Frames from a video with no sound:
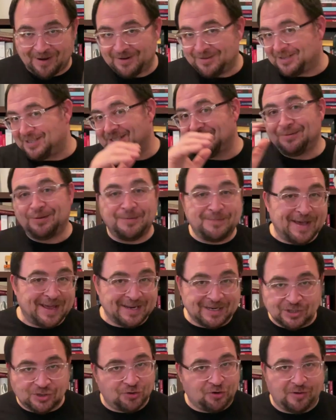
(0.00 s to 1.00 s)
And this is all about
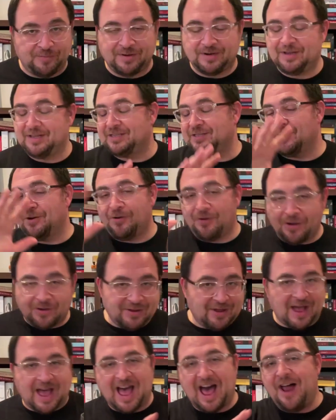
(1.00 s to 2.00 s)
enjoyment. It's
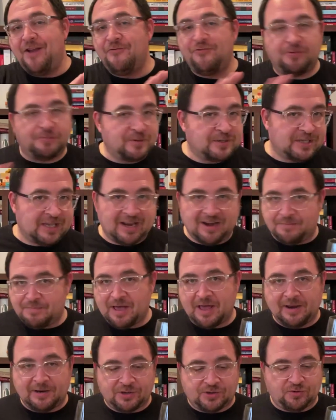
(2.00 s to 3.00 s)
100%
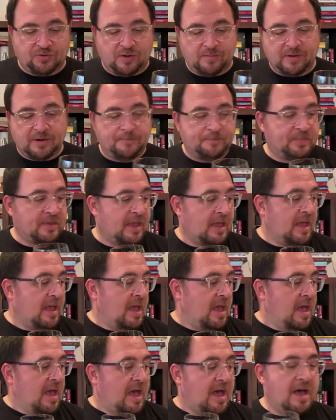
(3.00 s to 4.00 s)
about enjoyment.
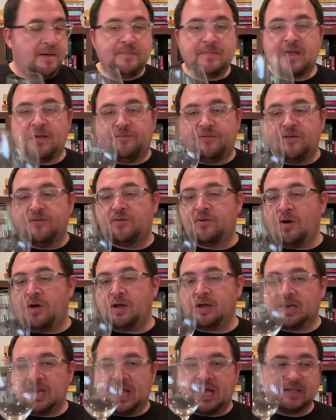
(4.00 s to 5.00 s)
If you've
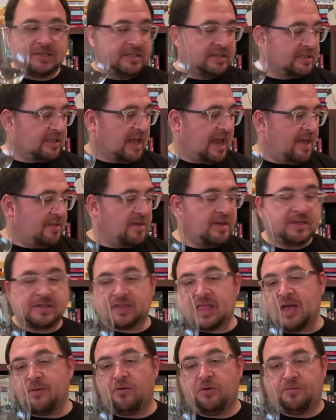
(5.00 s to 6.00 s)
got glasses like this,
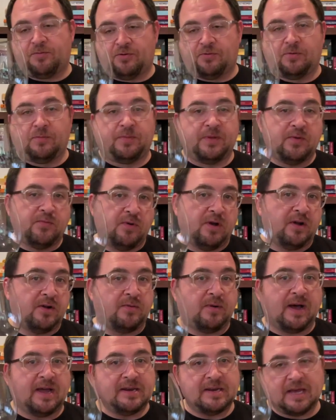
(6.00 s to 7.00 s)
they will probably work
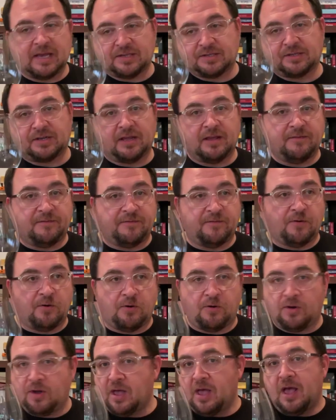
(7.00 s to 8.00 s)
quite nicely
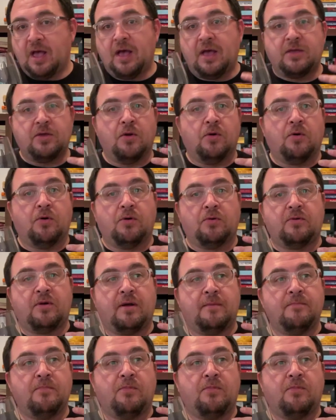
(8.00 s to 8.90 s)
for your